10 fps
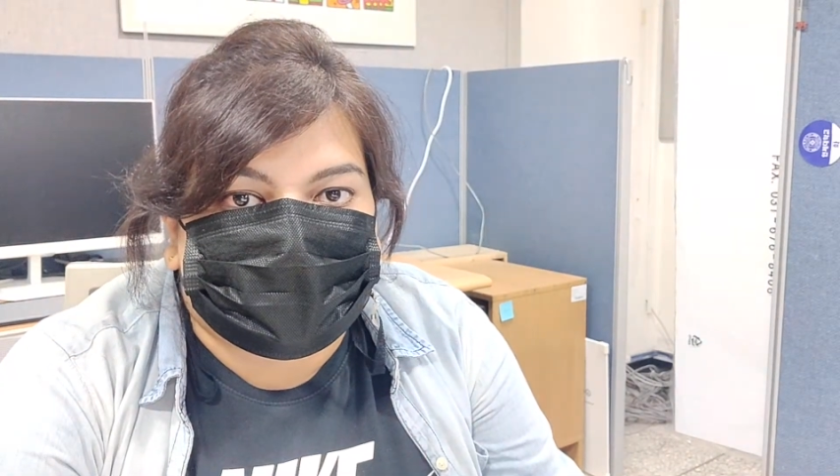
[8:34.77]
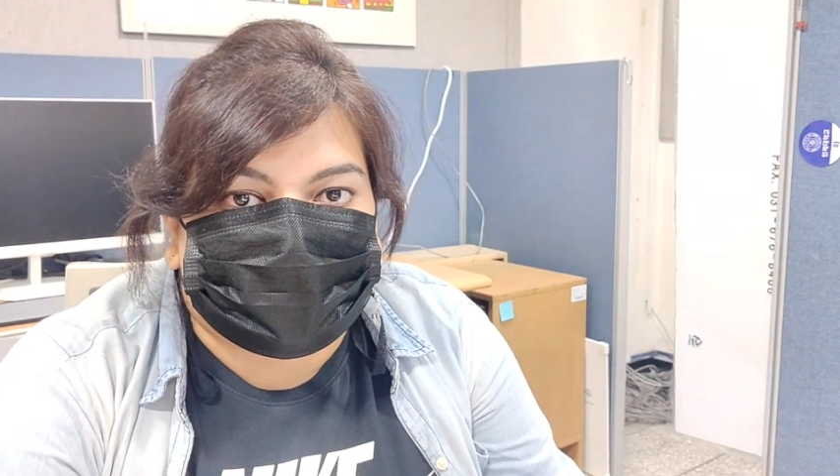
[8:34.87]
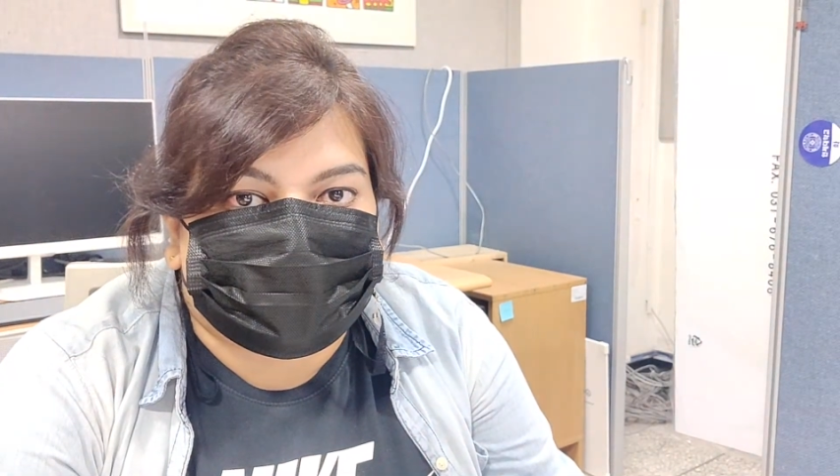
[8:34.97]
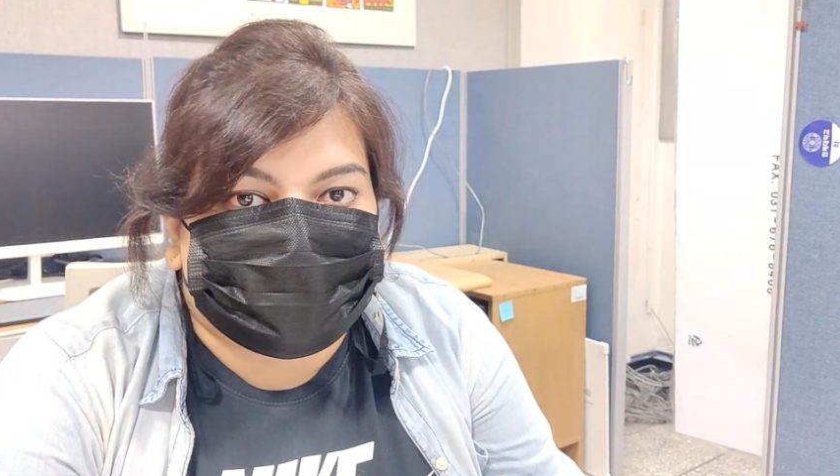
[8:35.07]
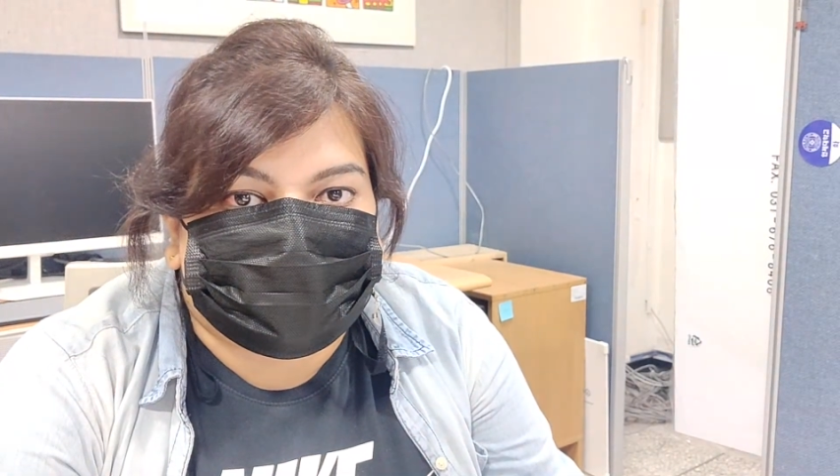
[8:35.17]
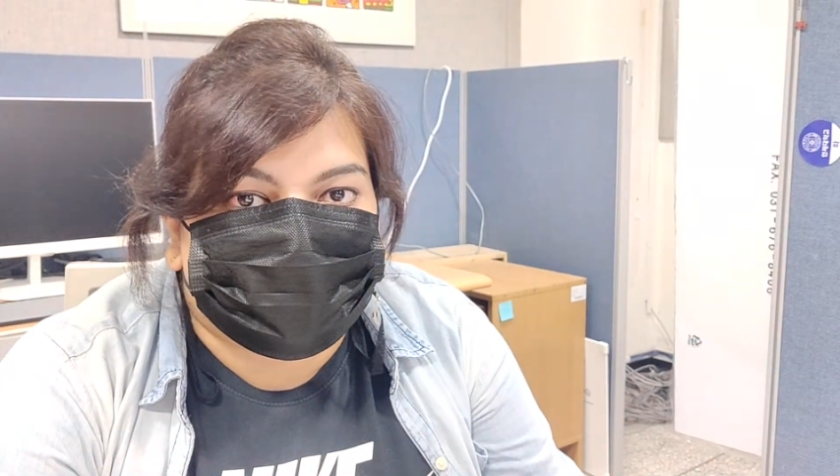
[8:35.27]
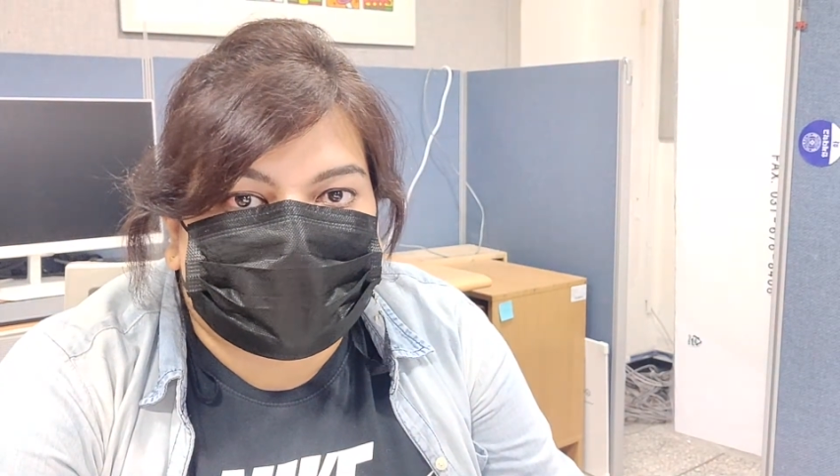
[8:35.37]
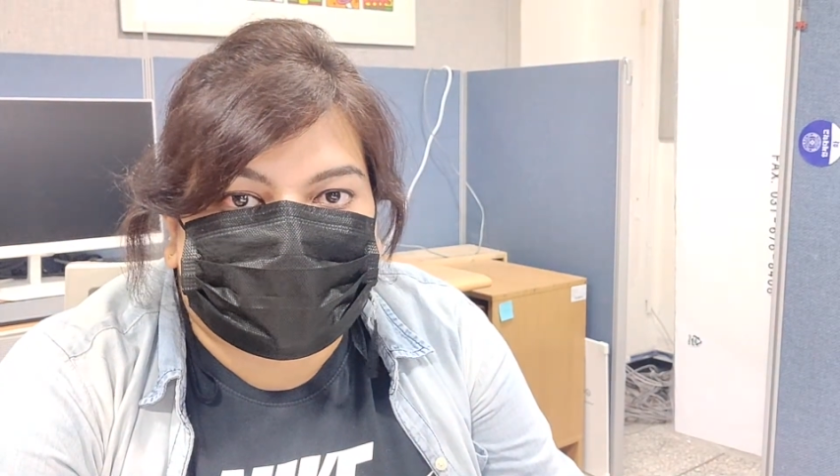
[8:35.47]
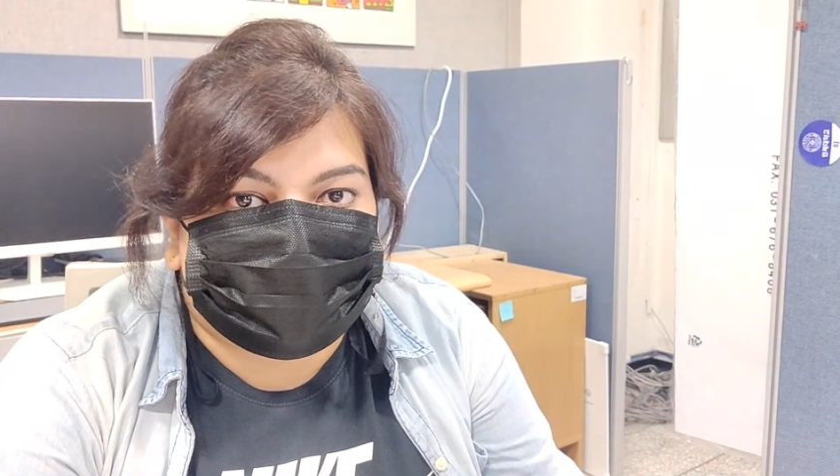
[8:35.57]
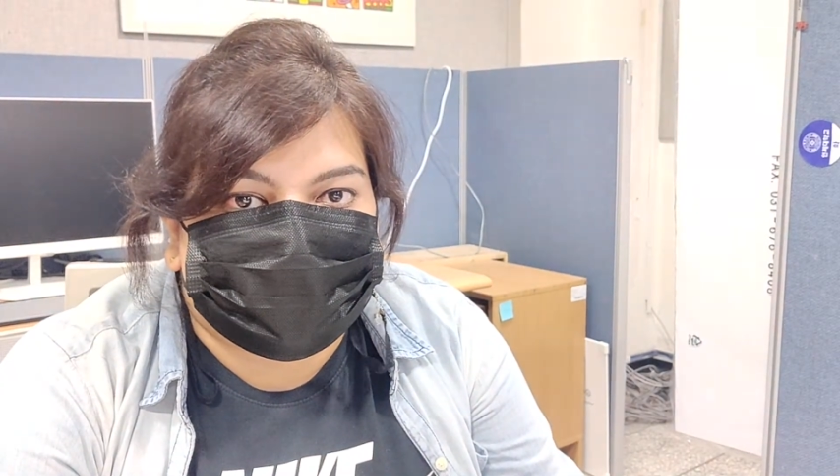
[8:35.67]
the
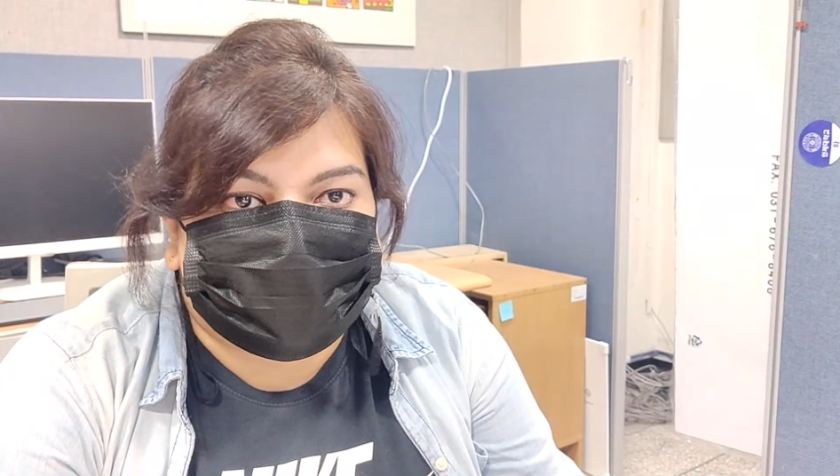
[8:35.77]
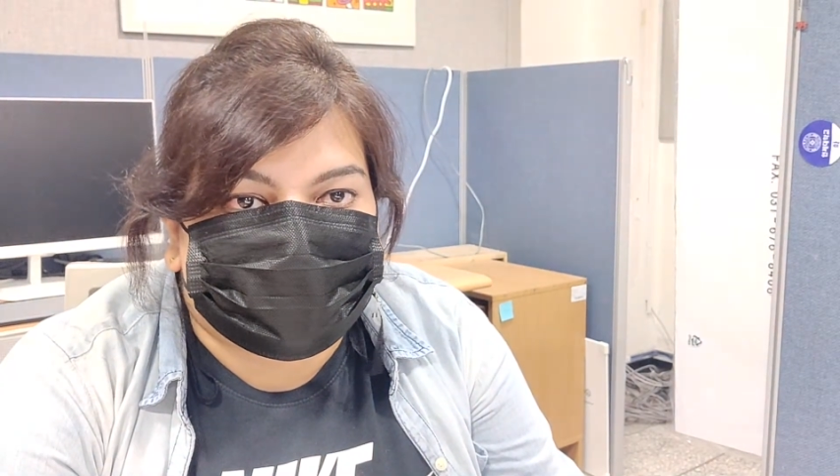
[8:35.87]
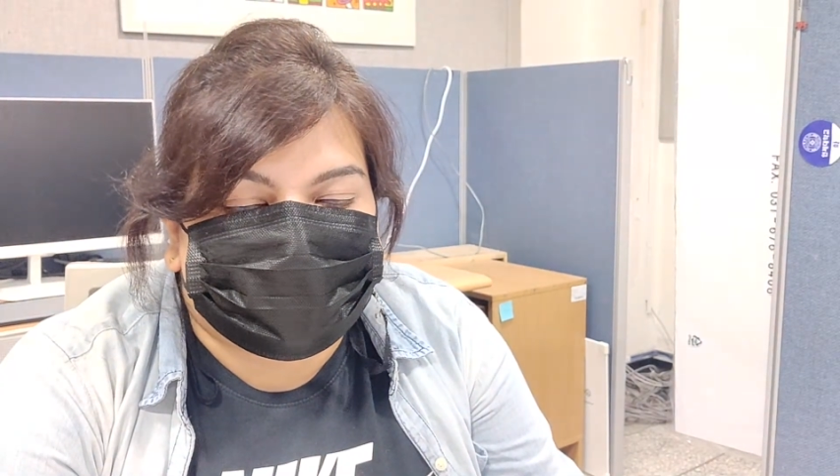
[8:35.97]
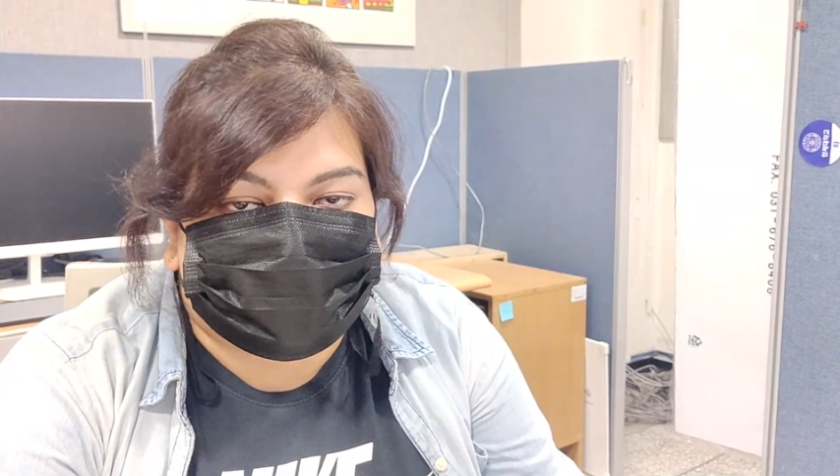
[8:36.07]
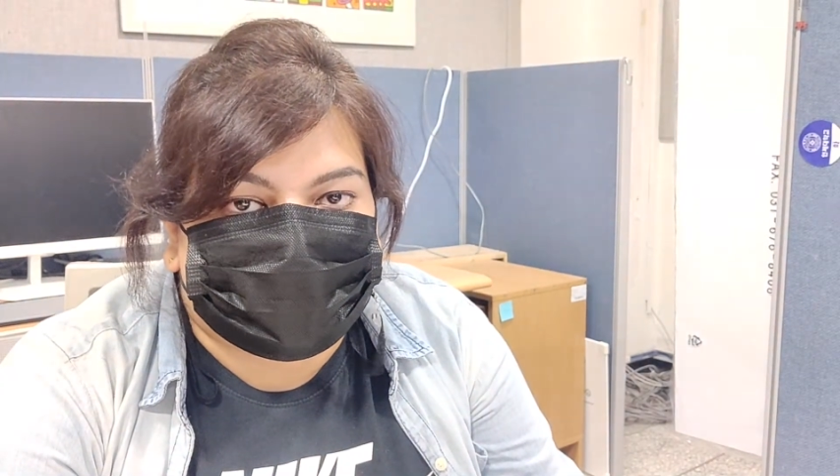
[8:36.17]
collaborative